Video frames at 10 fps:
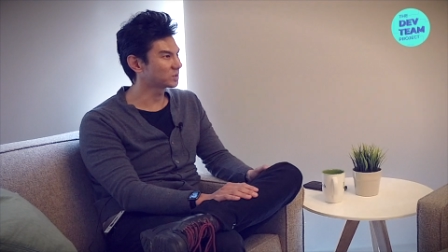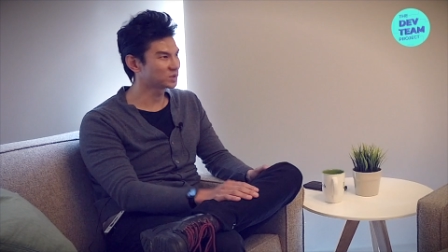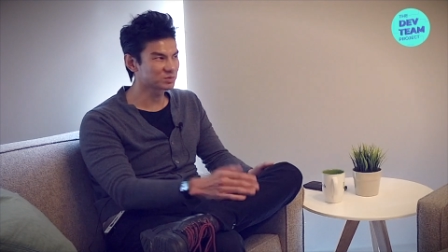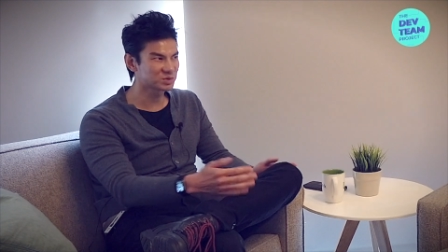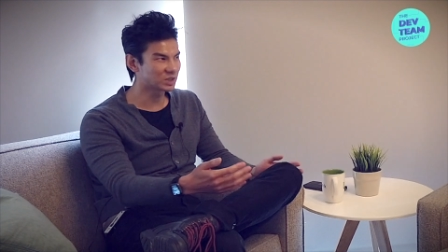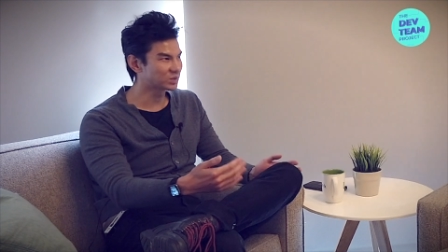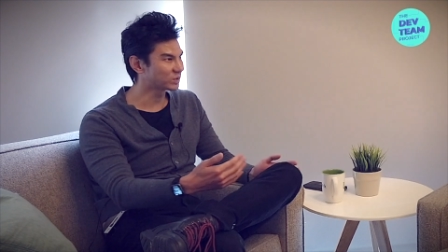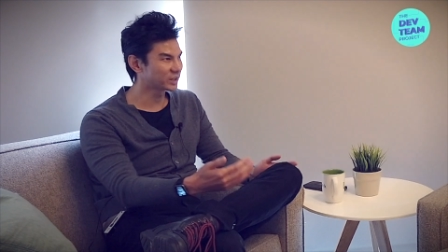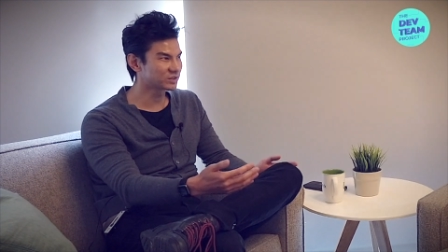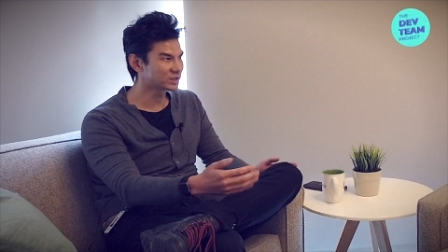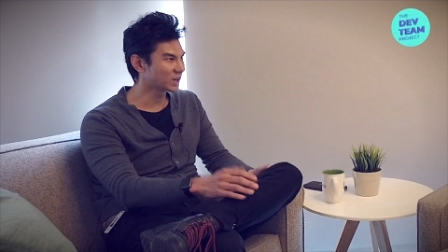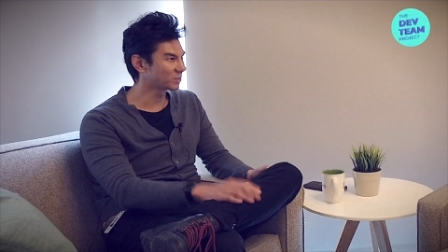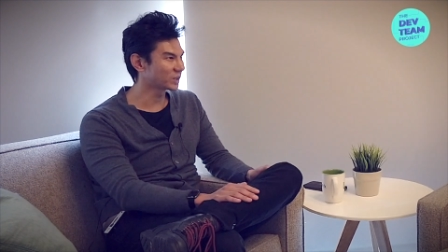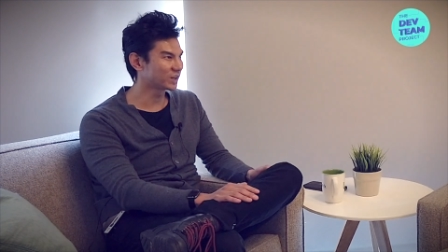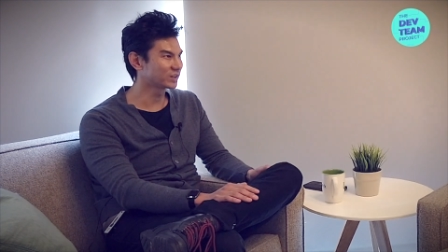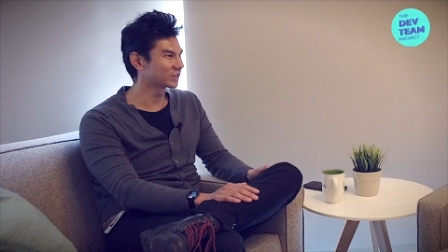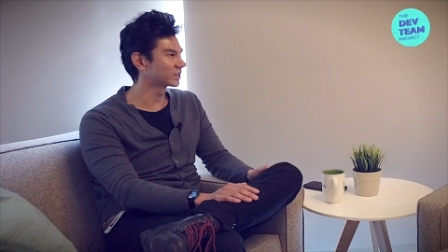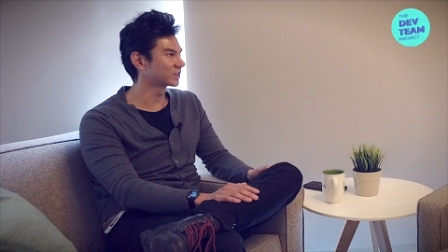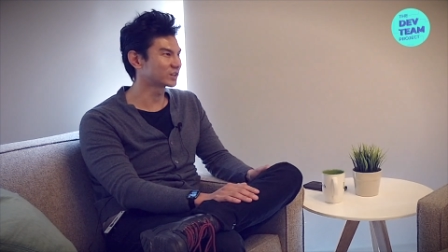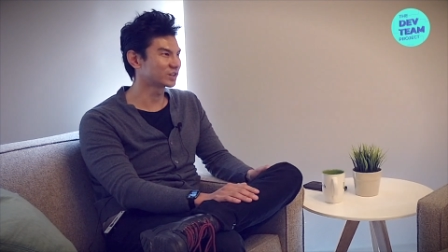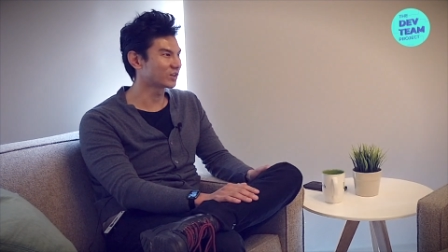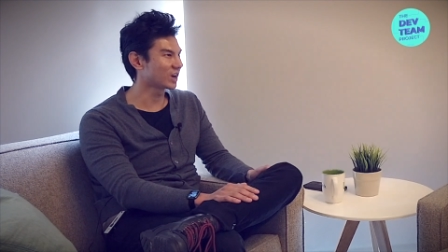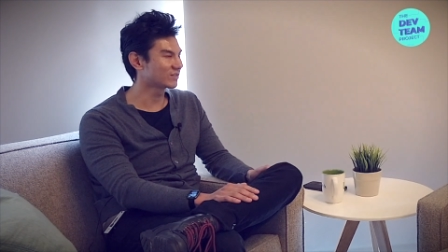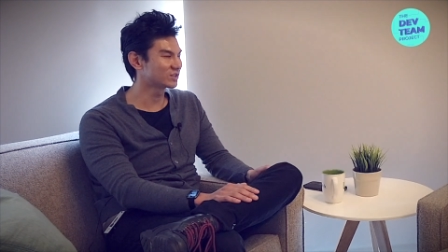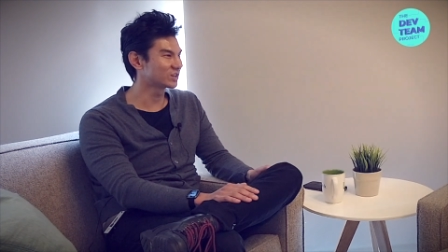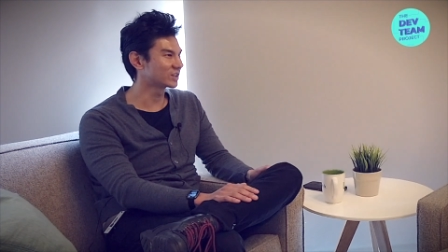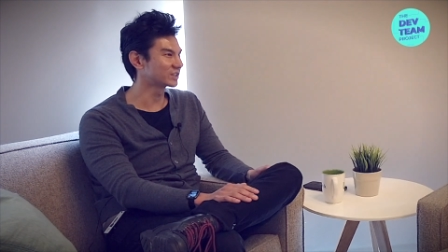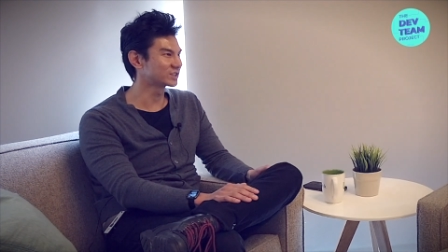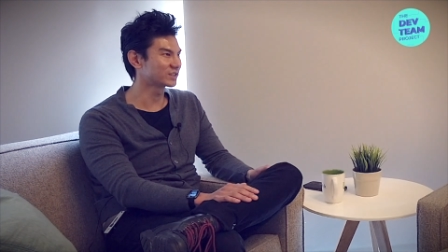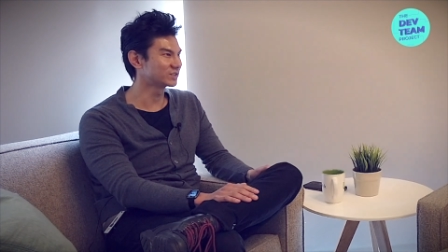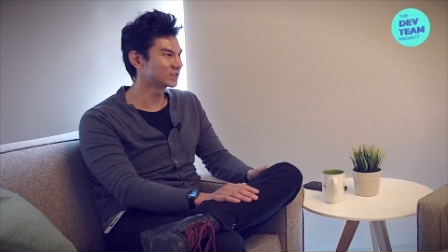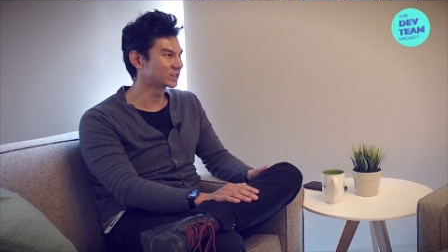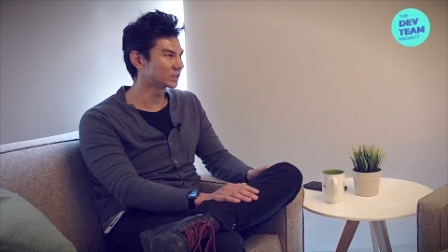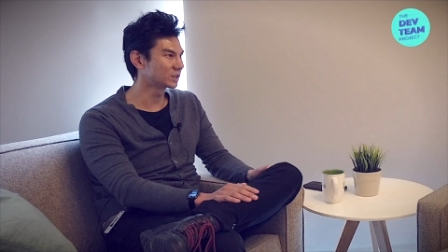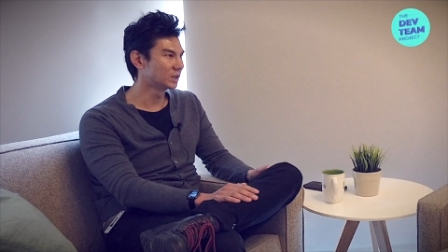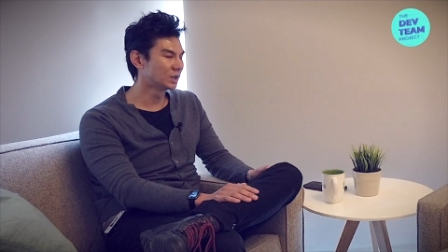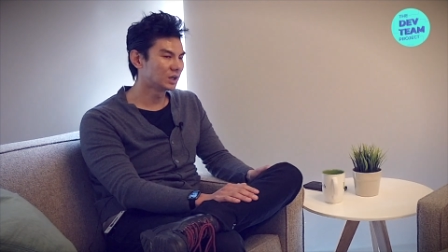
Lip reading: you know, celebrate your time together, you know, have a lunch, have a dinner.